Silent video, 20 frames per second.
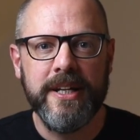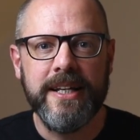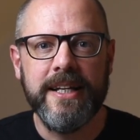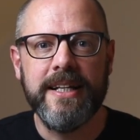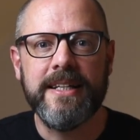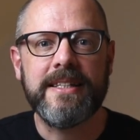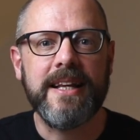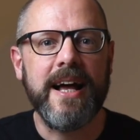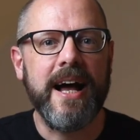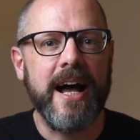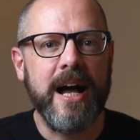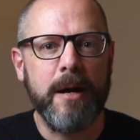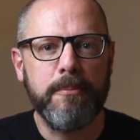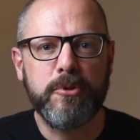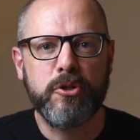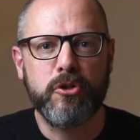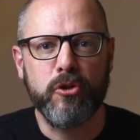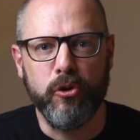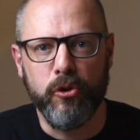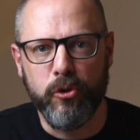is
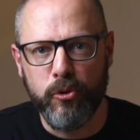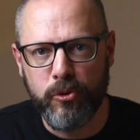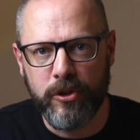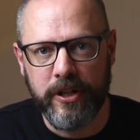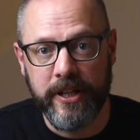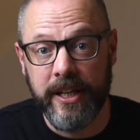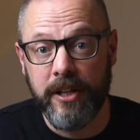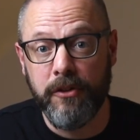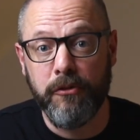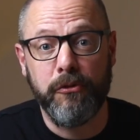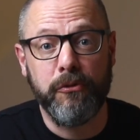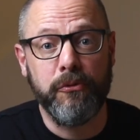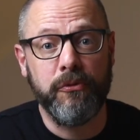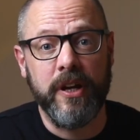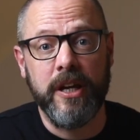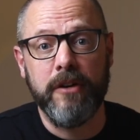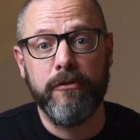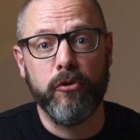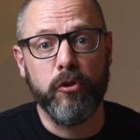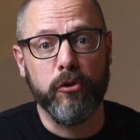absolutely in
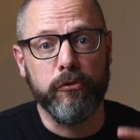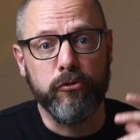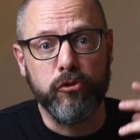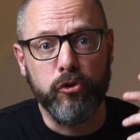favor of